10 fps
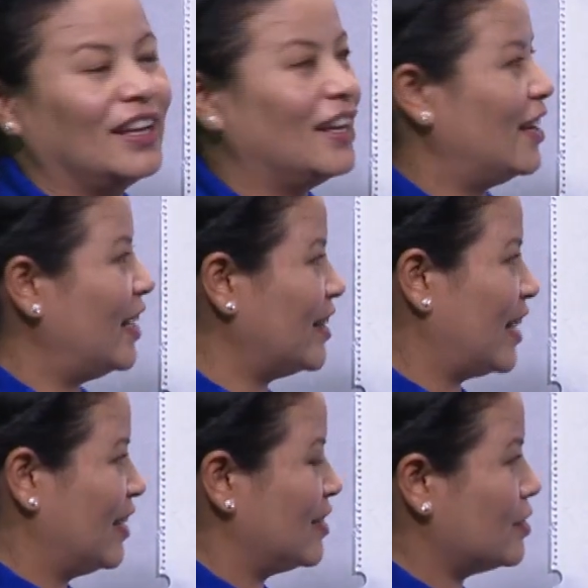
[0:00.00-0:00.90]
like
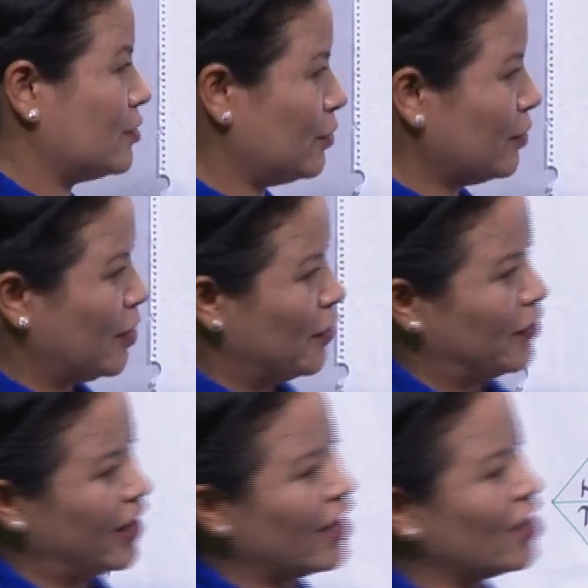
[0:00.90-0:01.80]
that. So
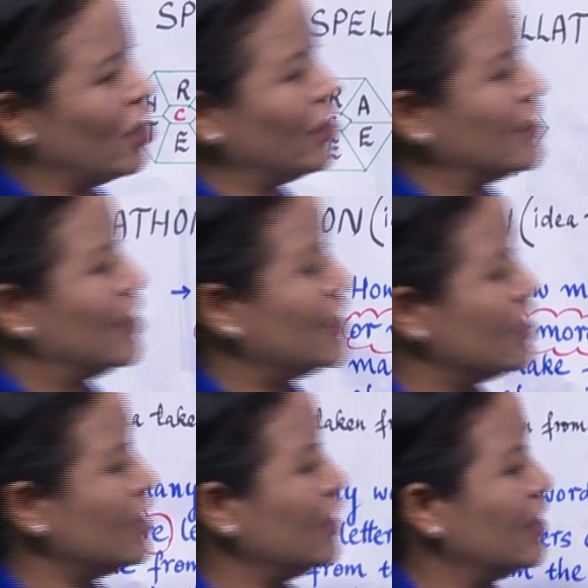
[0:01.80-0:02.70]
when I got
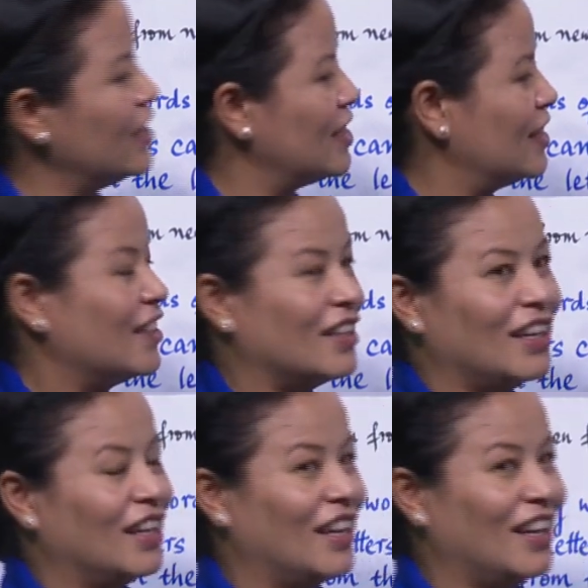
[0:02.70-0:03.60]
cheat,
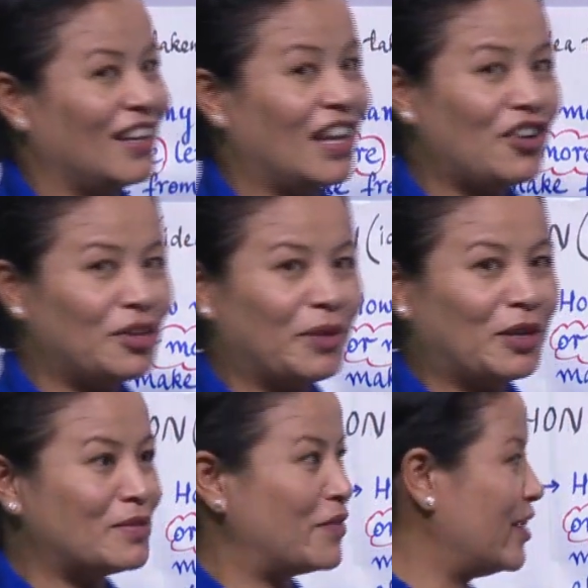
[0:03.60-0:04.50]
now it
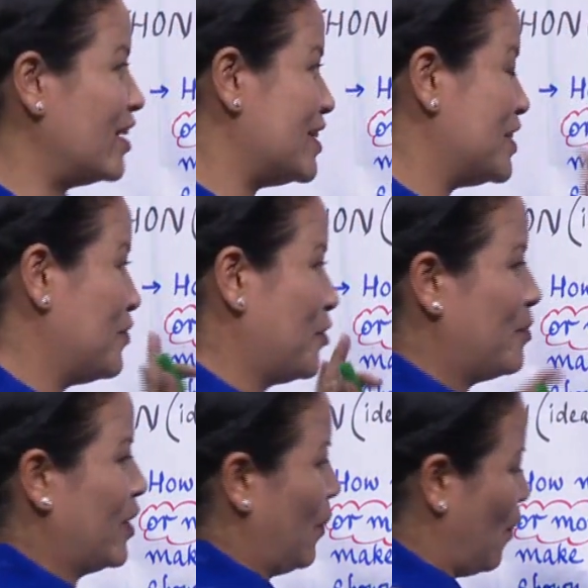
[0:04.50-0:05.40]
becomes very easy for
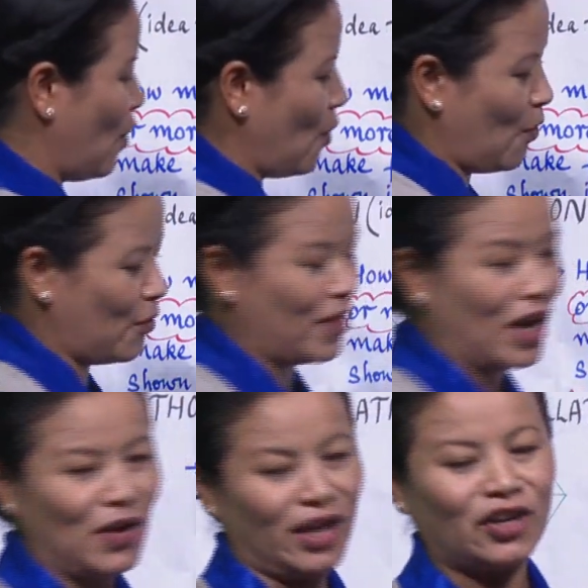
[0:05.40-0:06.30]
me. Oh,
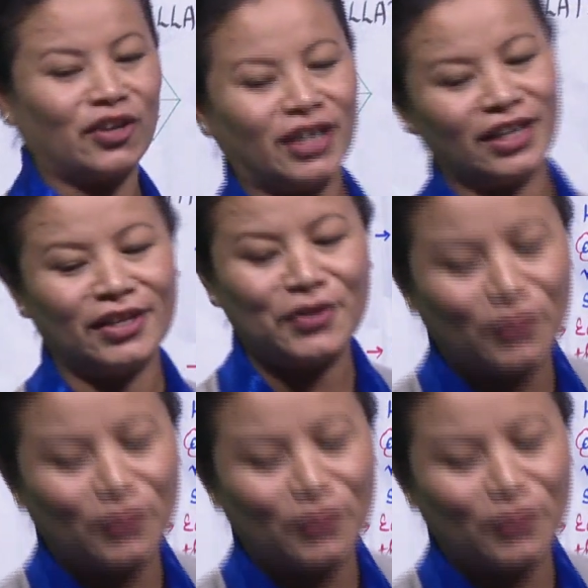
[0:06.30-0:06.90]
now I got another